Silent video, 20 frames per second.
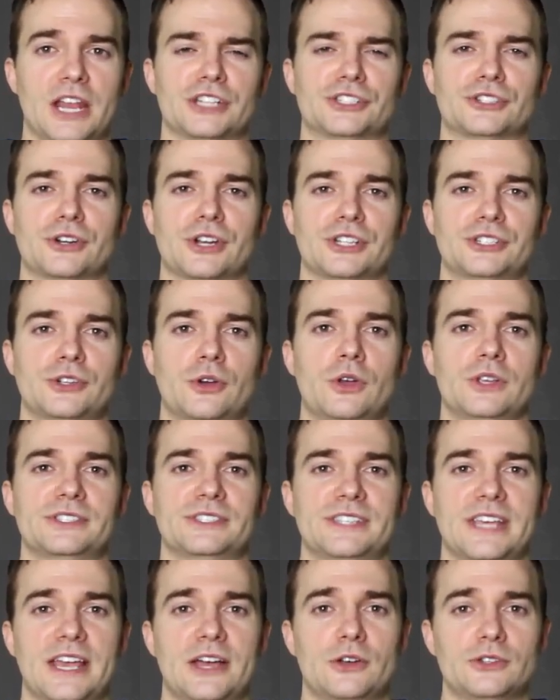and a traditional
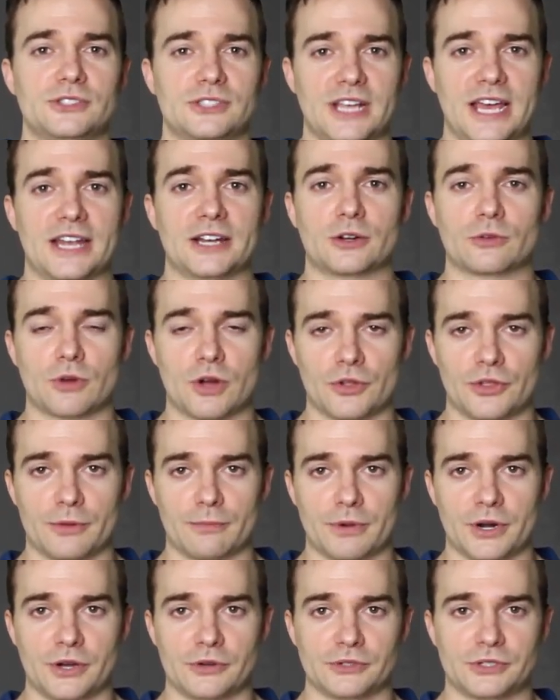sales-led growth
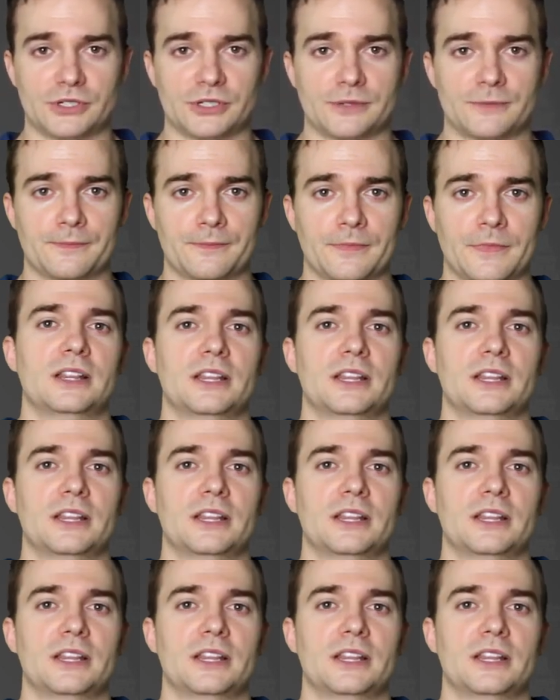approach?